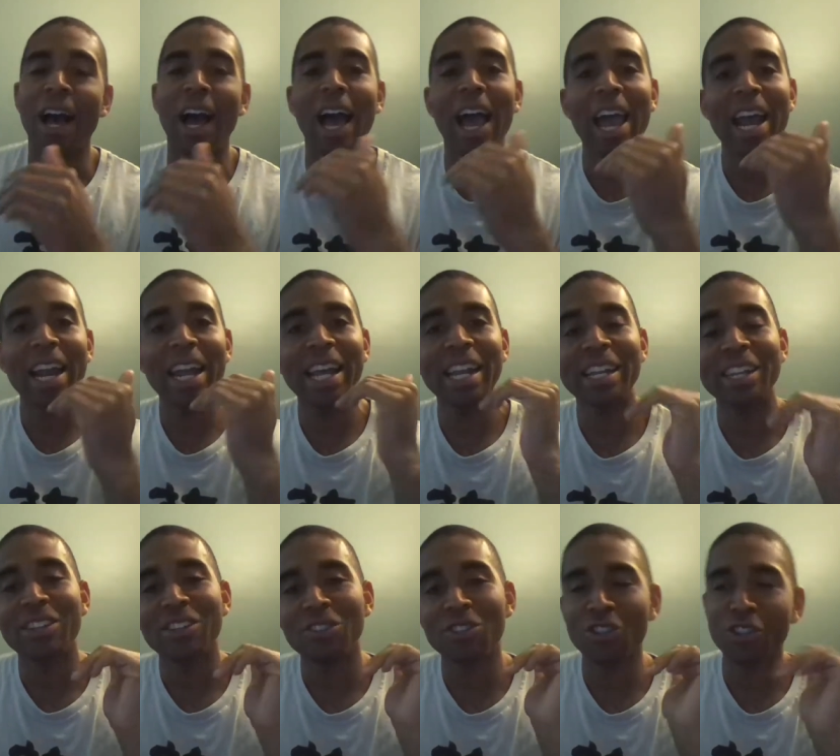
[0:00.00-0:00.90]
And
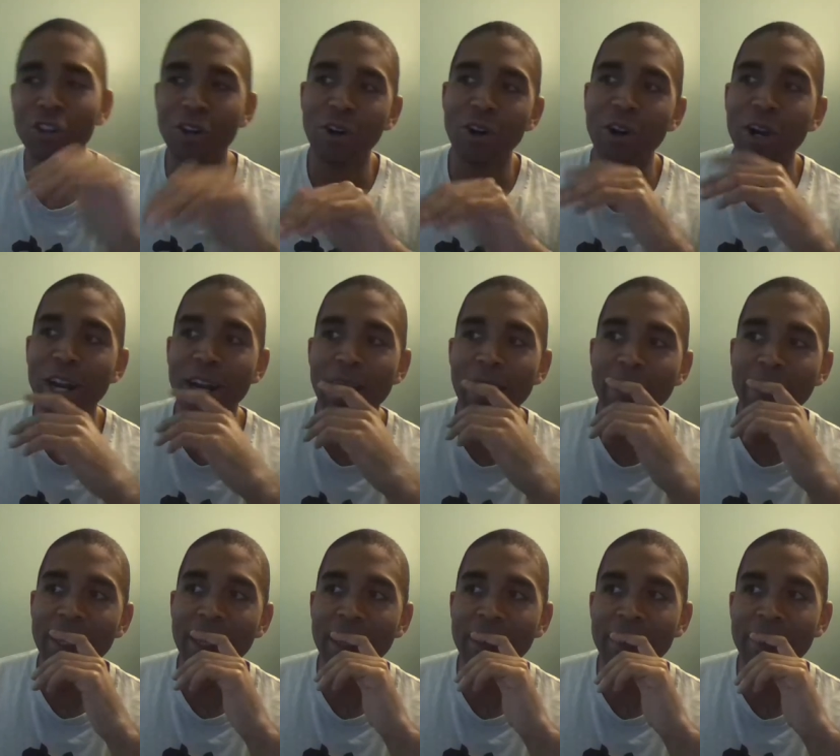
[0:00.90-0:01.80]
then to show her
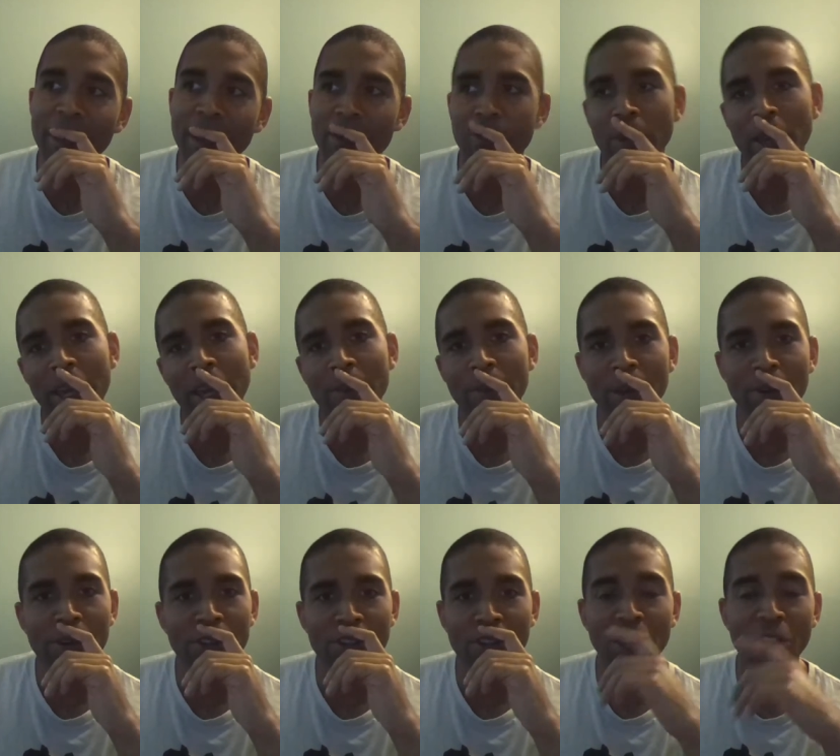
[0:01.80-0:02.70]
and think, man,
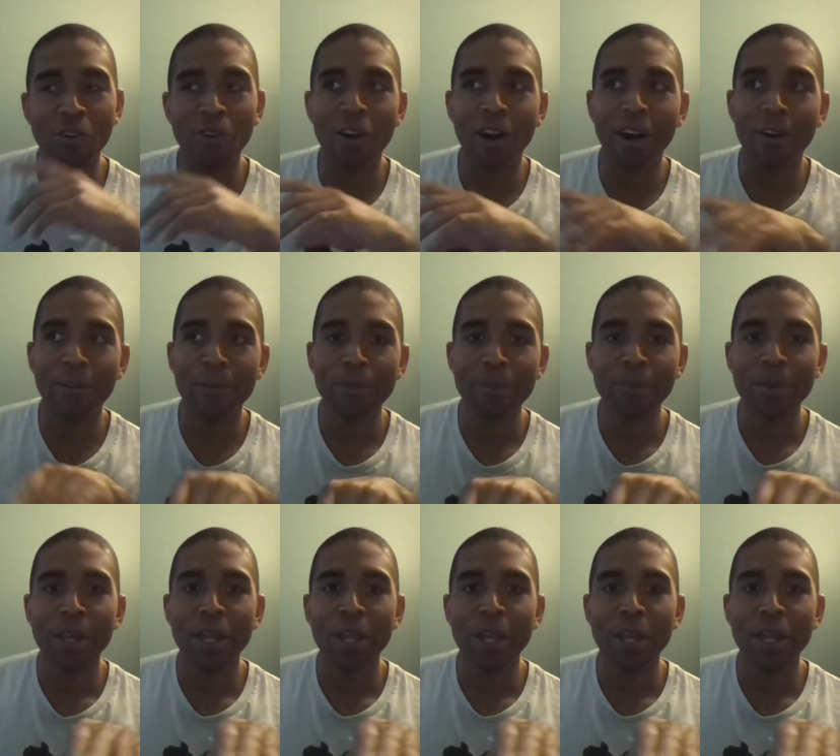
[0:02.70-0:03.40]
maybe I should cut her off.